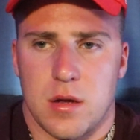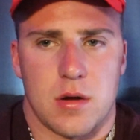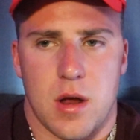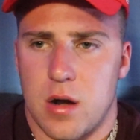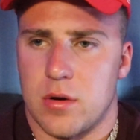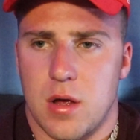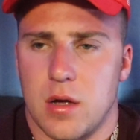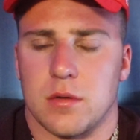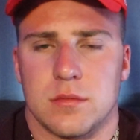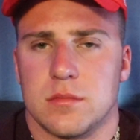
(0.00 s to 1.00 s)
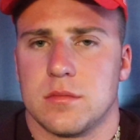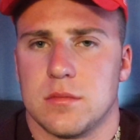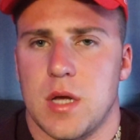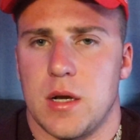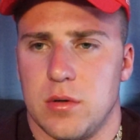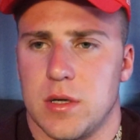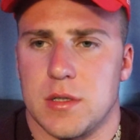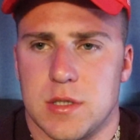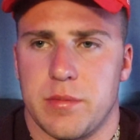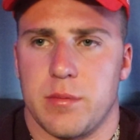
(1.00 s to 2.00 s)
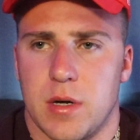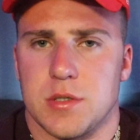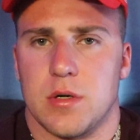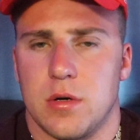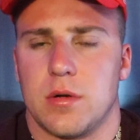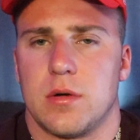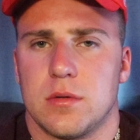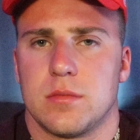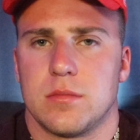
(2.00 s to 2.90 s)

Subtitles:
You're not wrong. I do got a chip on my shoulder.